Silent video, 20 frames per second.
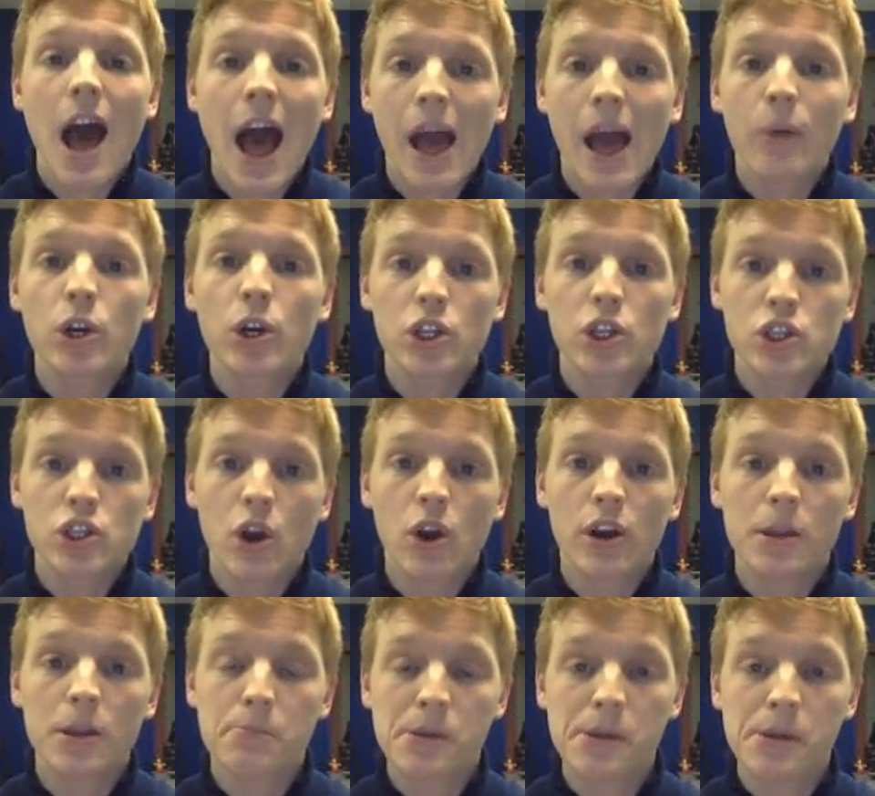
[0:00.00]
I want to
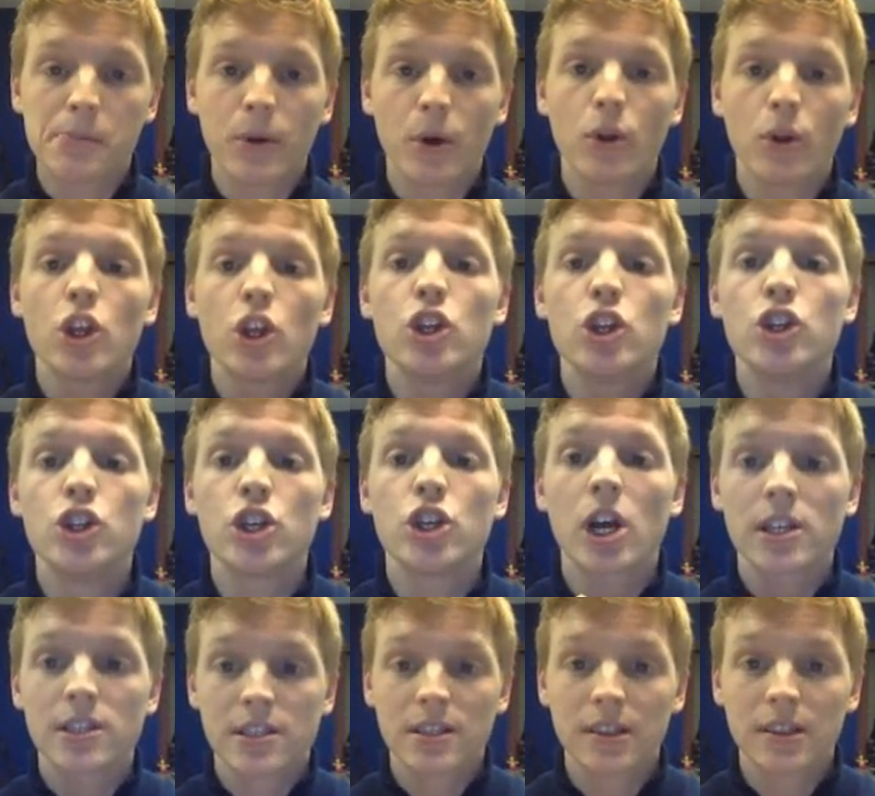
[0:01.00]
target people
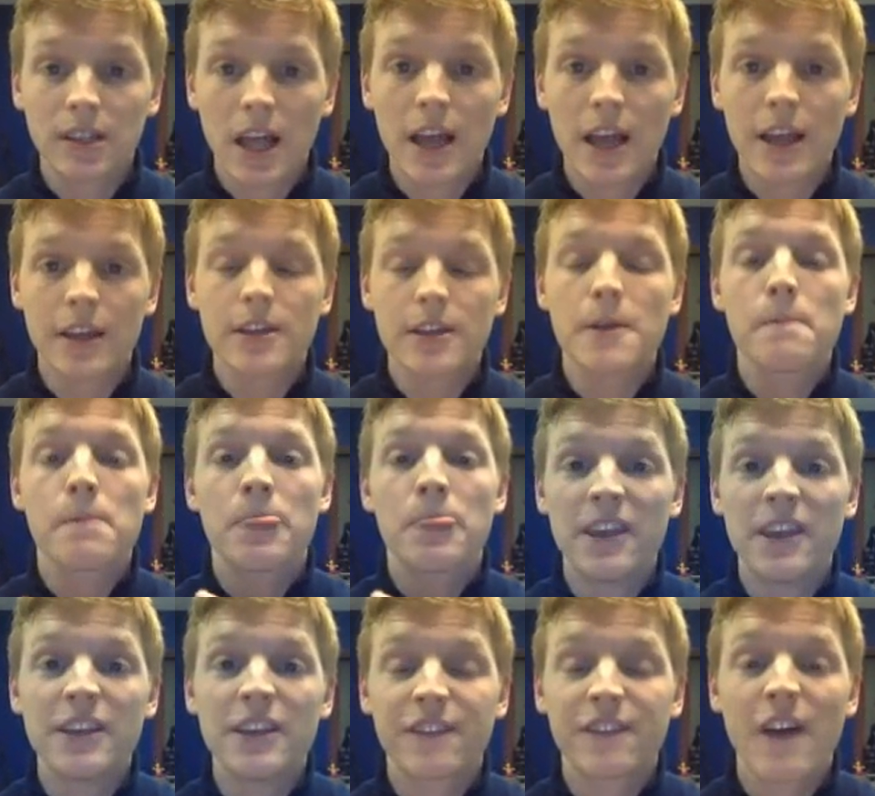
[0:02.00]
just like
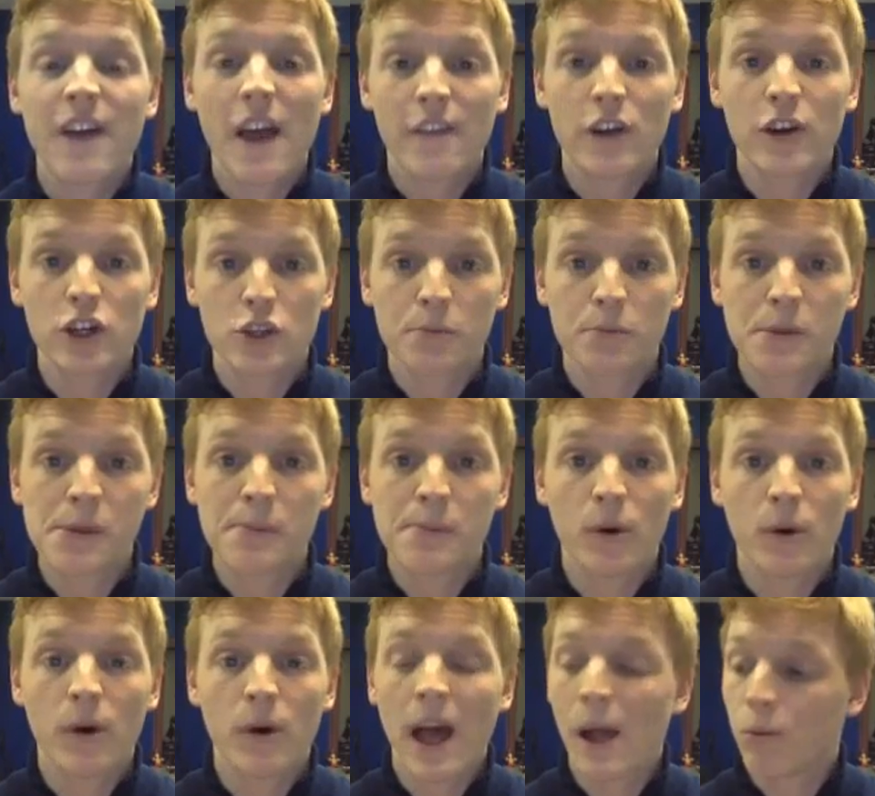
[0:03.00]
these 500
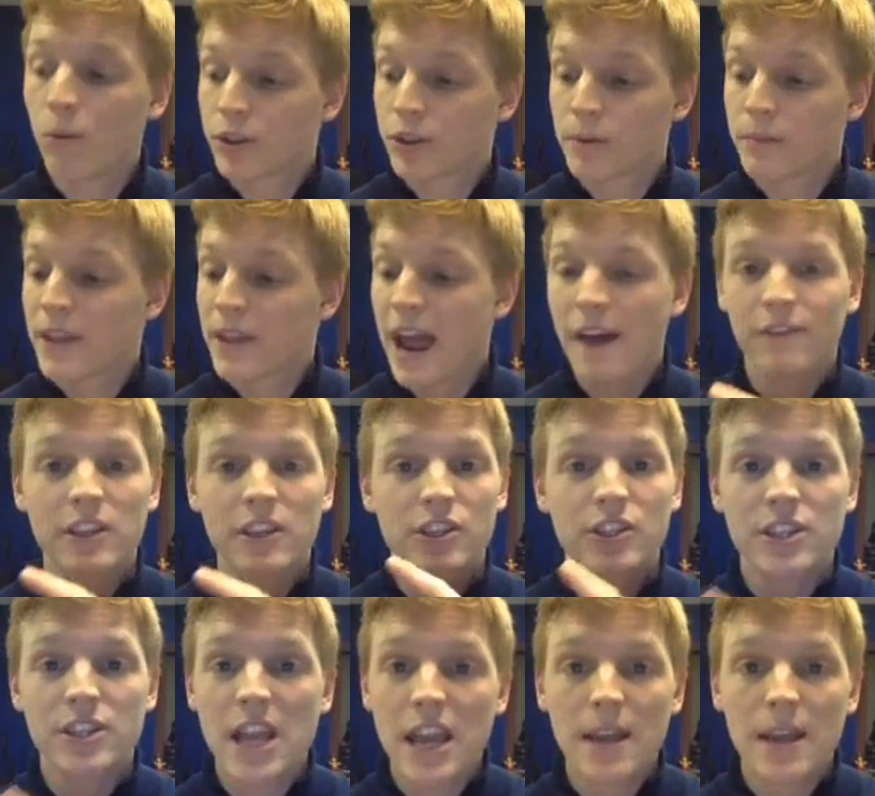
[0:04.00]
people. I want them to have the
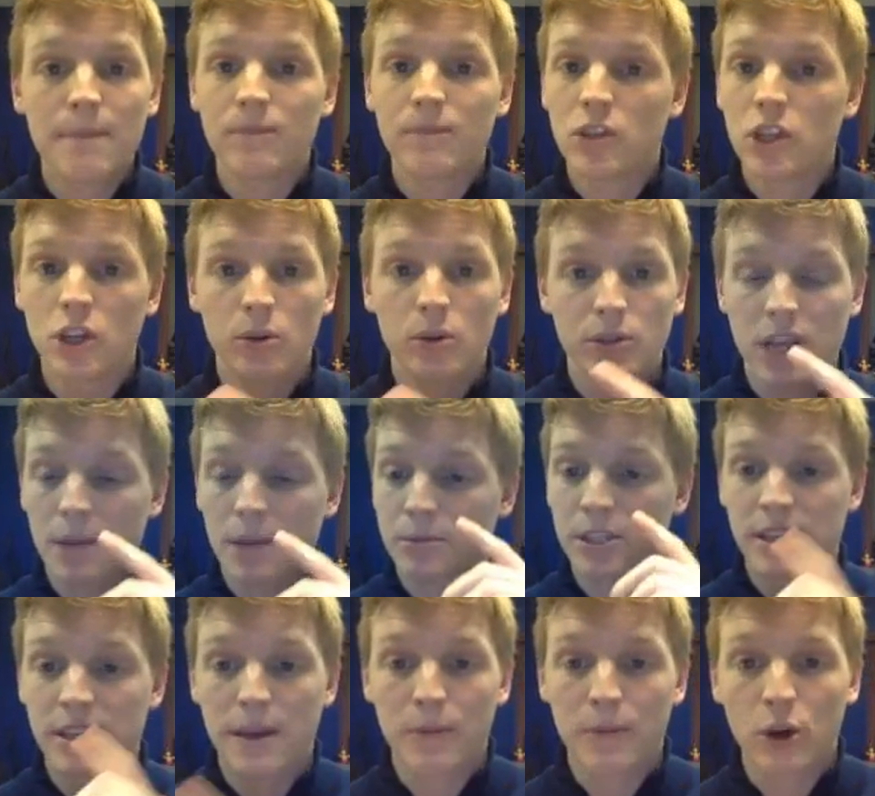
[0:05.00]
same,
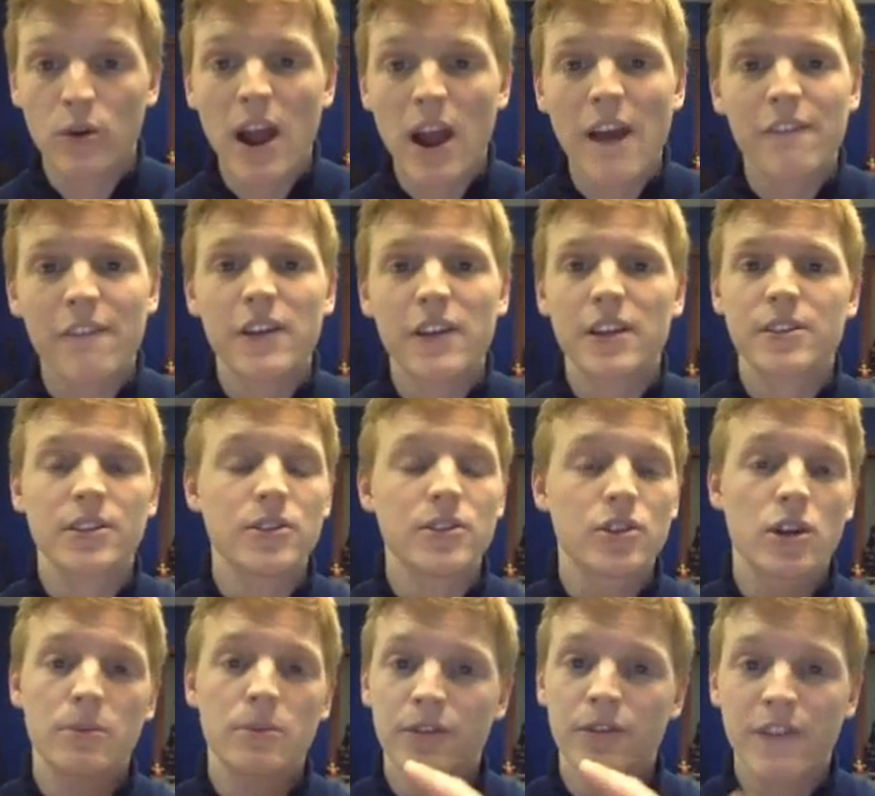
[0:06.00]
types of demographics in
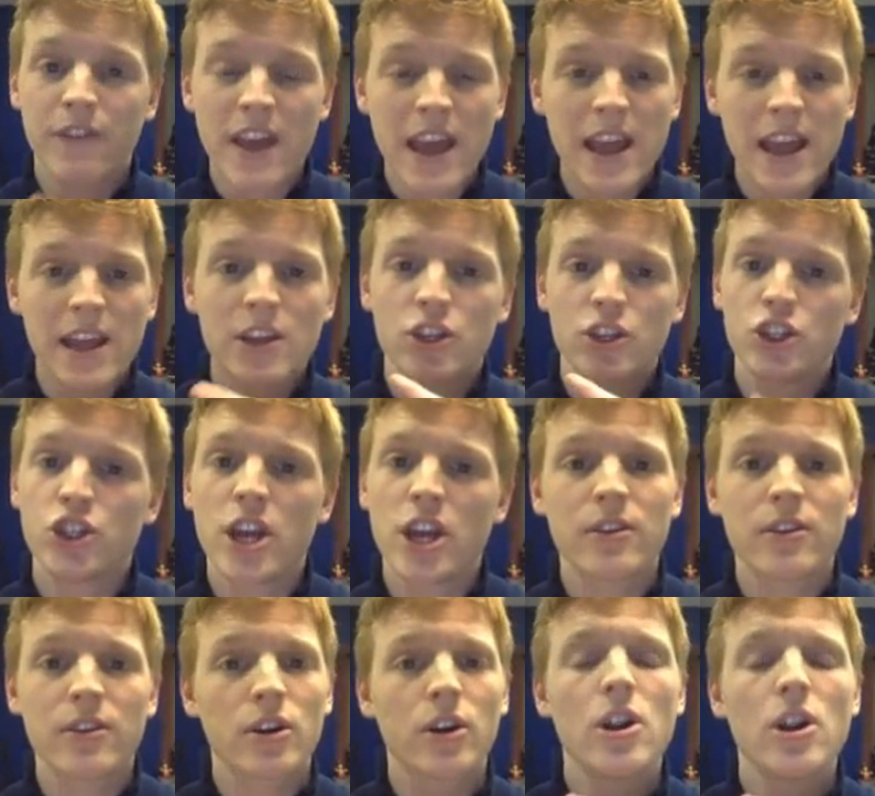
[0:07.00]
terms of age,
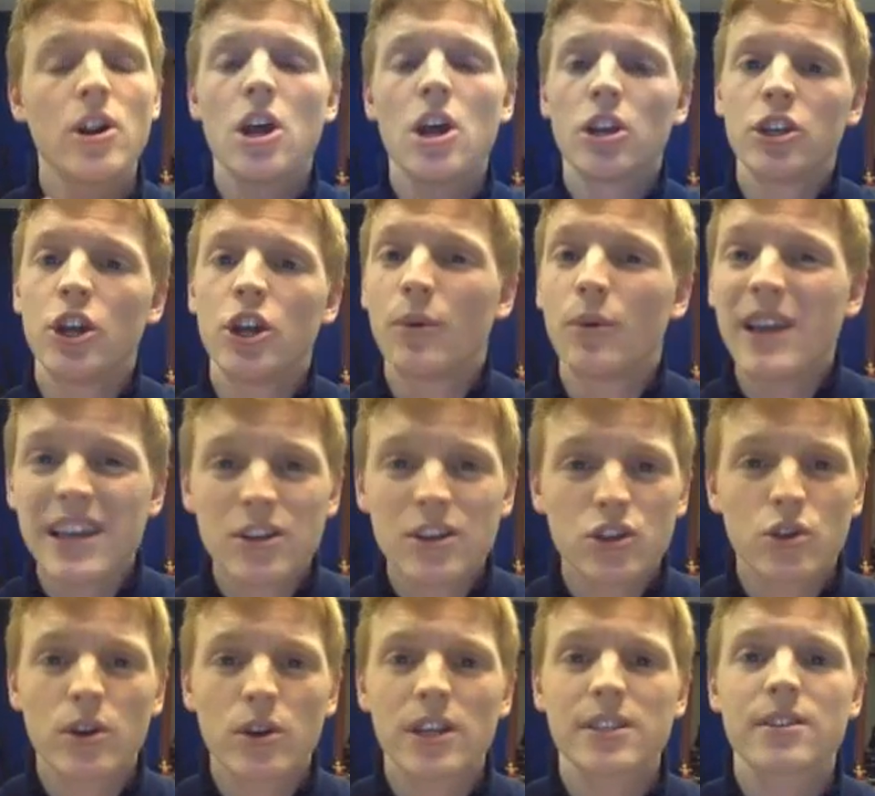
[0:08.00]
gender,
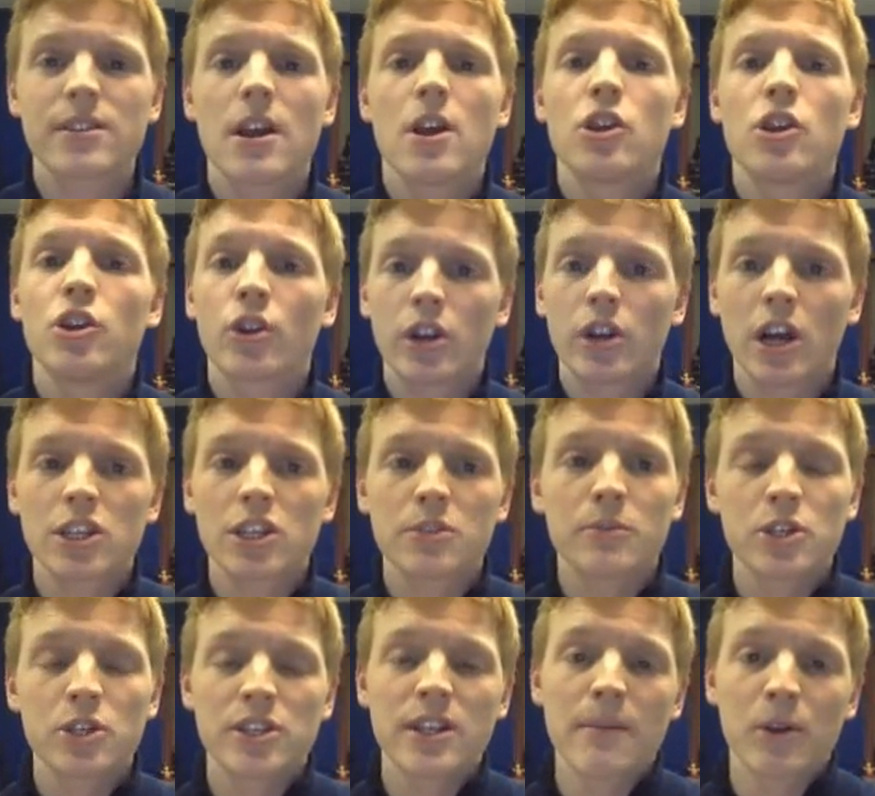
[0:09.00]
interest, your
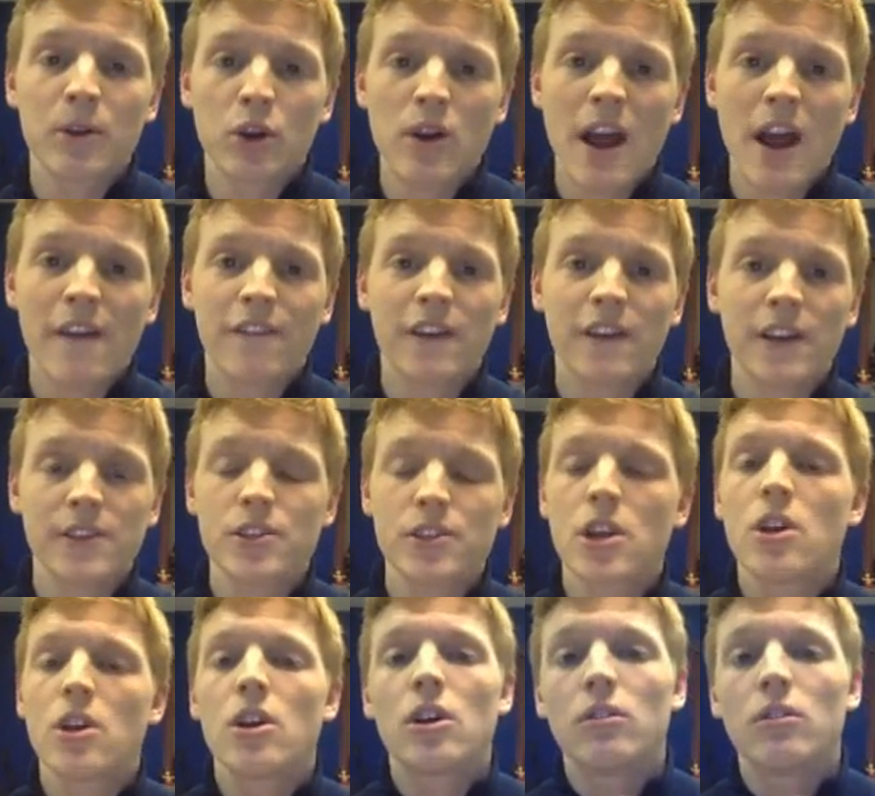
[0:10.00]
customers' demographics.